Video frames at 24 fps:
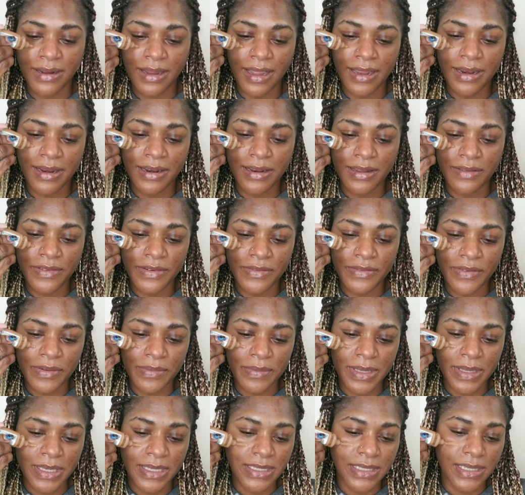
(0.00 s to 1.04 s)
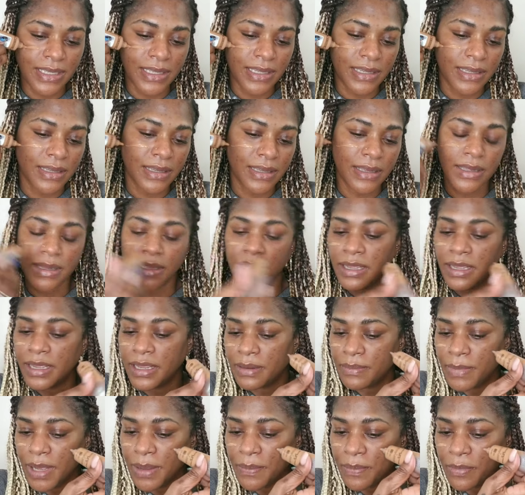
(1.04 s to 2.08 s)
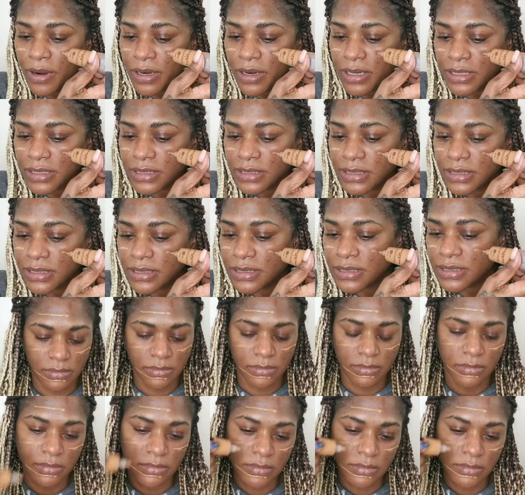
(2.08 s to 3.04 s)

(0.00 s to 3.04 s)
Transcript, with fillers: I love it for mixing in my products.